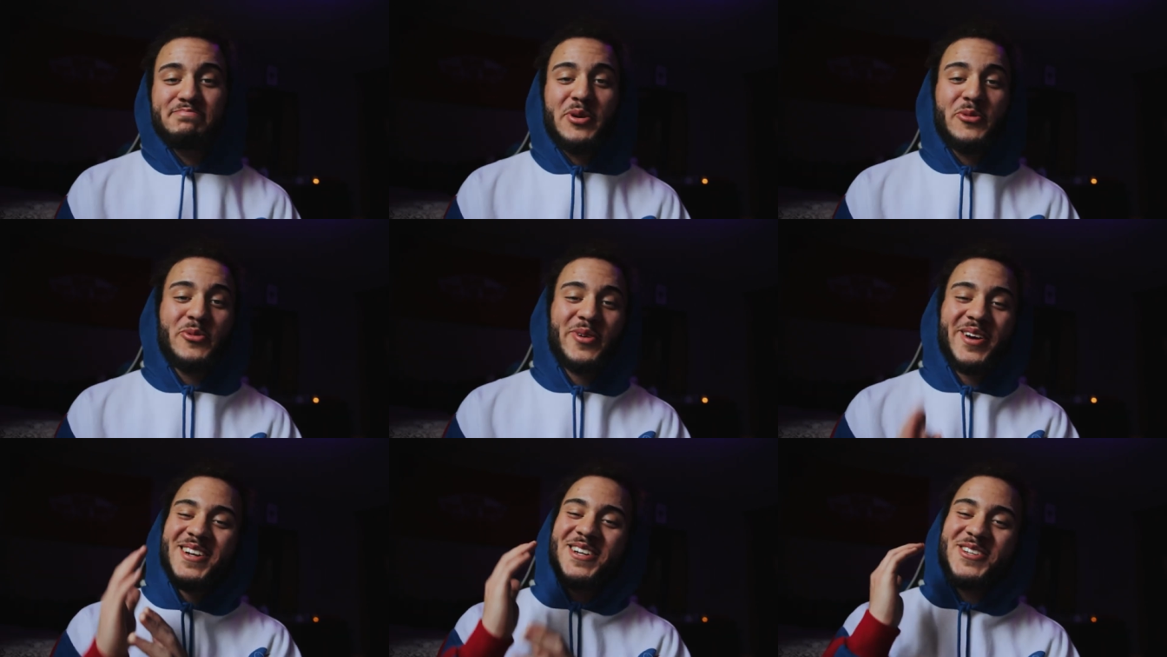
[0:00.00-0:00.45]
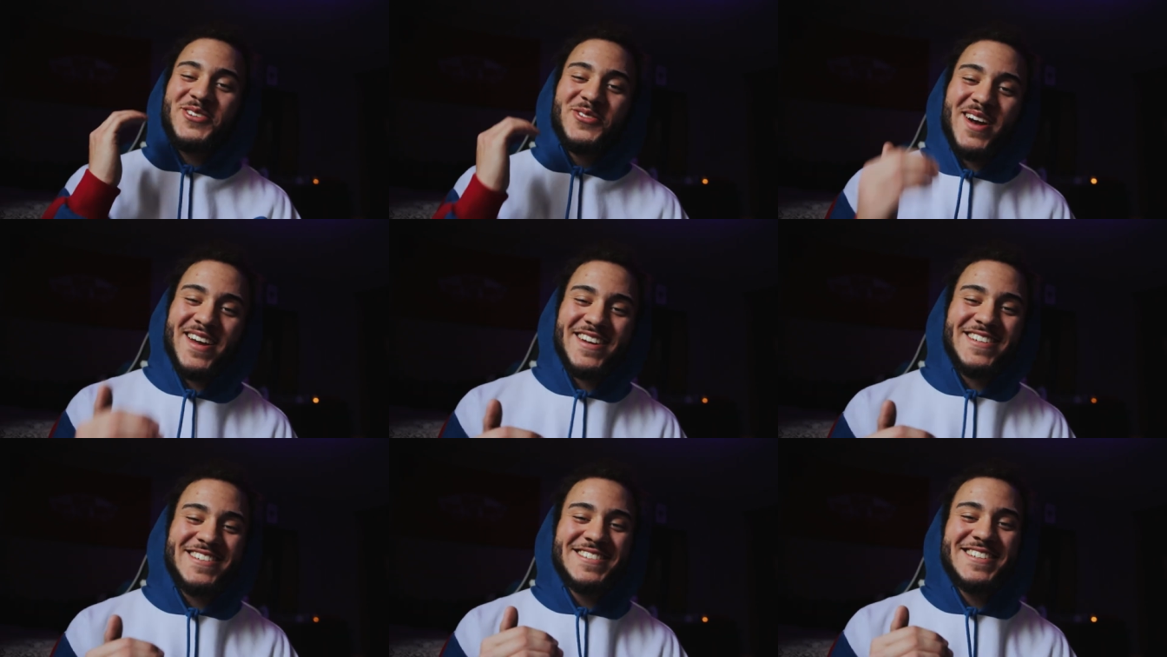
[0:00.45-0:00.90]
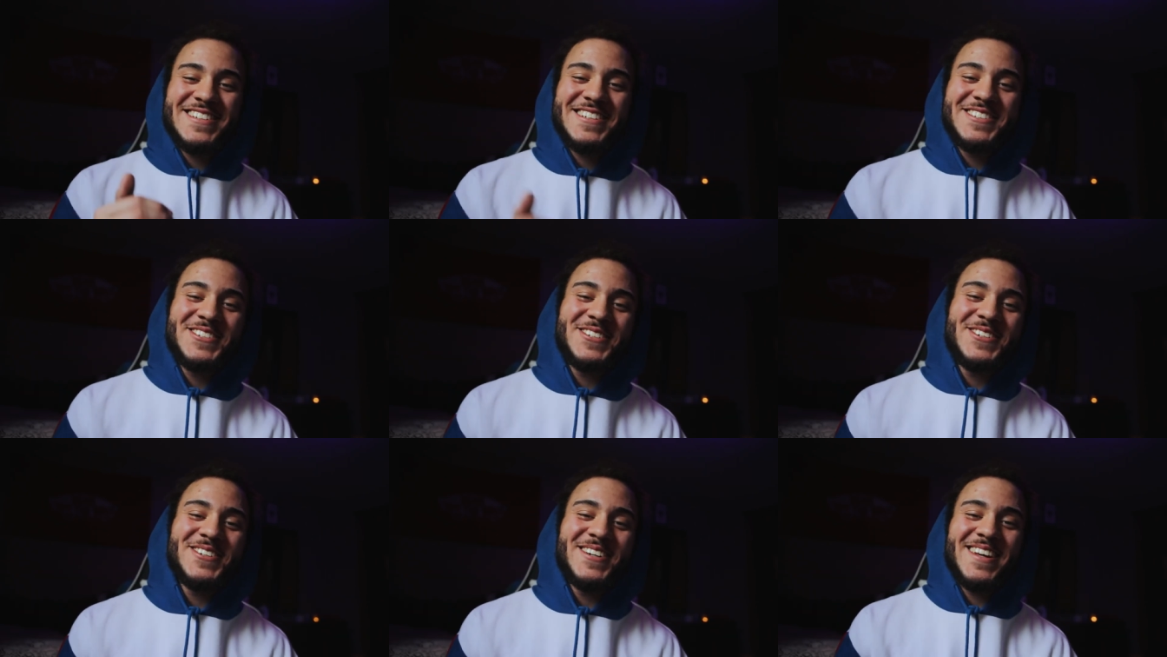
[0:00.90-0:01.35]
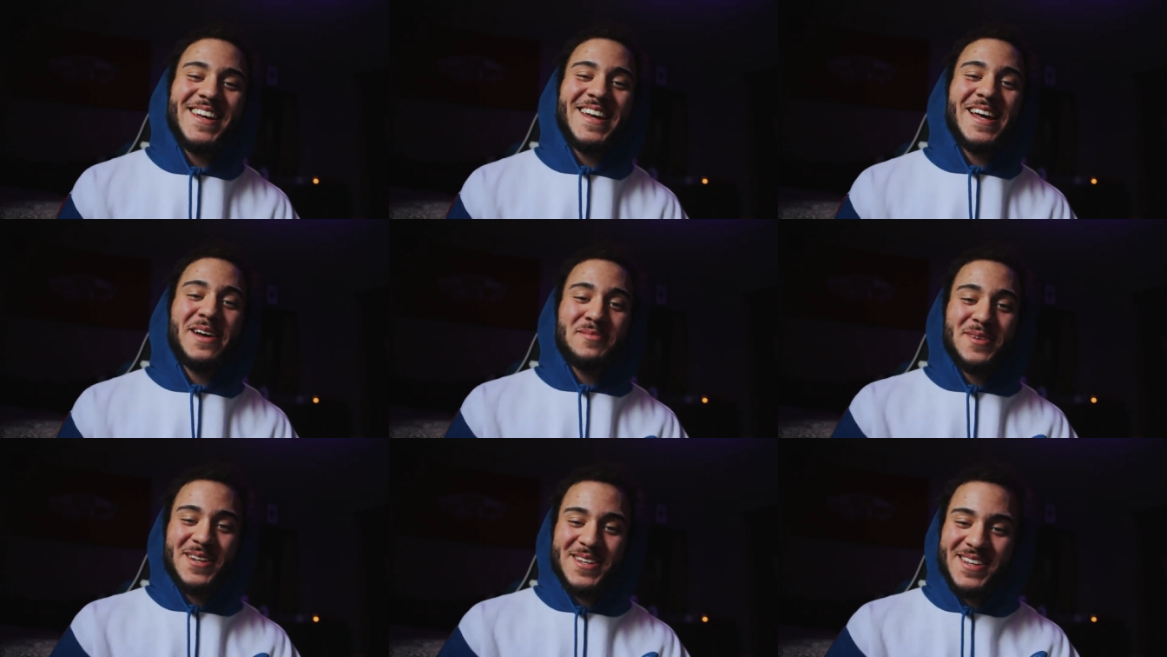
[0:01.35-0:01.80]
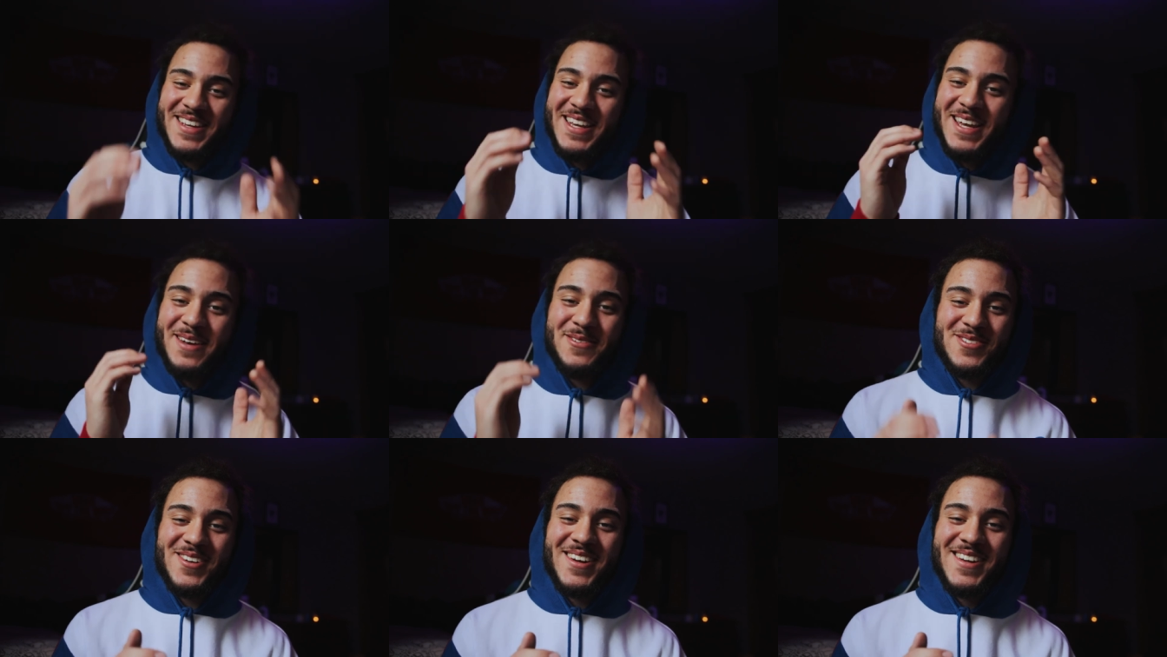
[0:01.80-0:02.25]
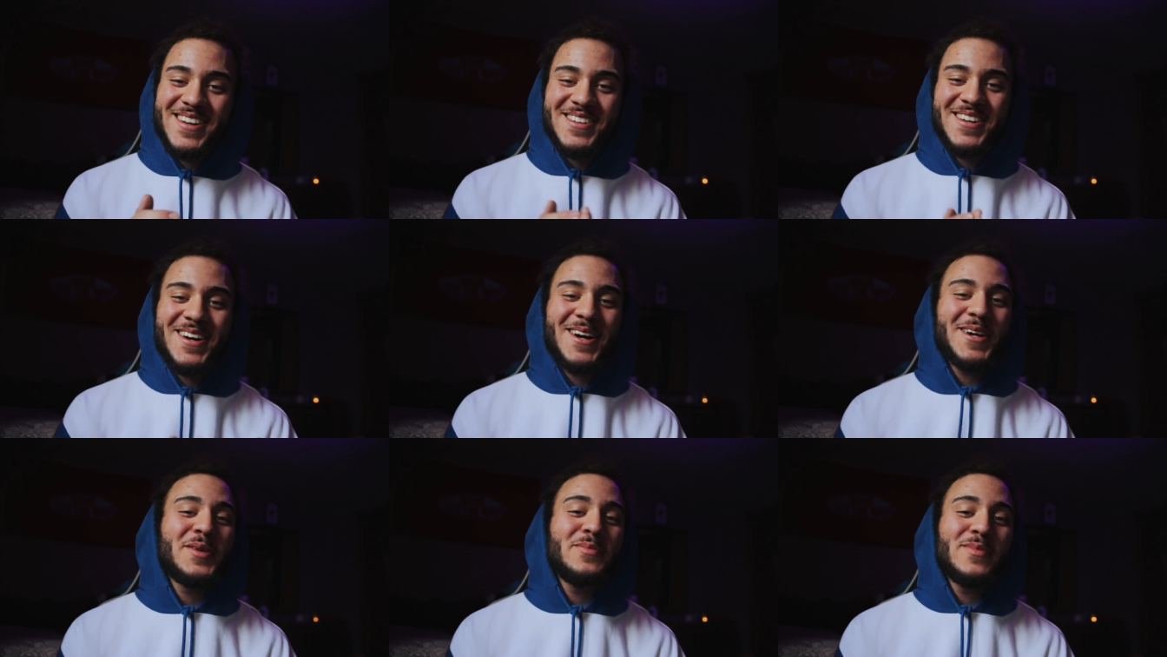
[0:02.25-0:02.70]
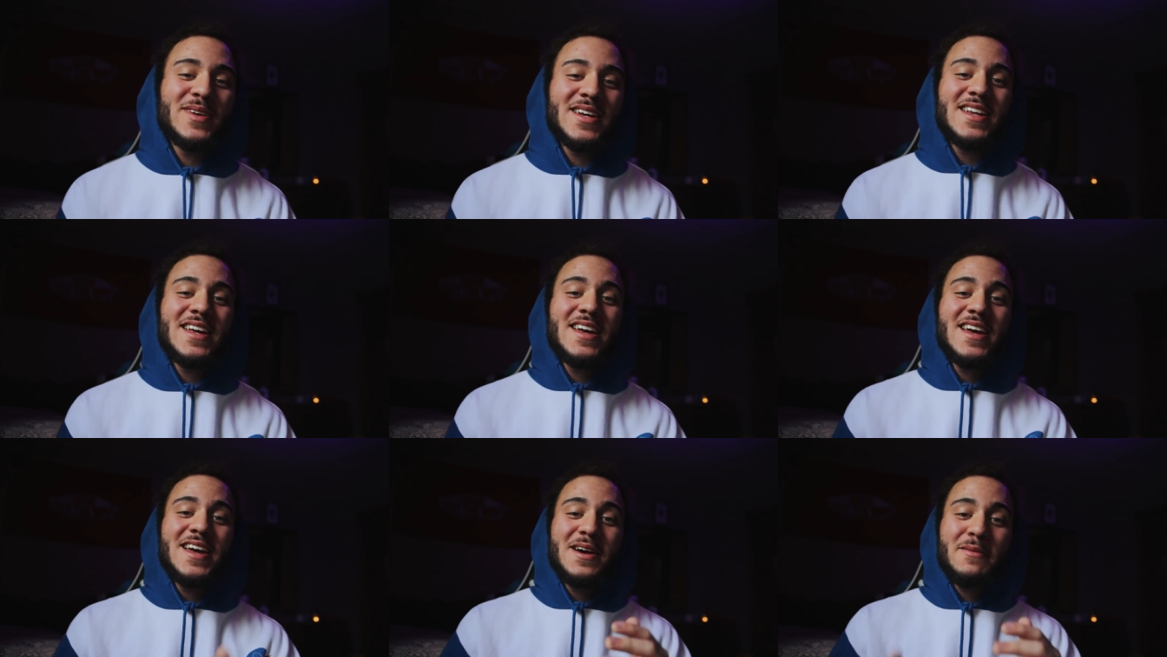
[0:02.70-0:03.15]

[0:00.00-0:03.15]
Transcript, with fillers: but we're gonna try to stick to it, and I'm gonna keep trying to document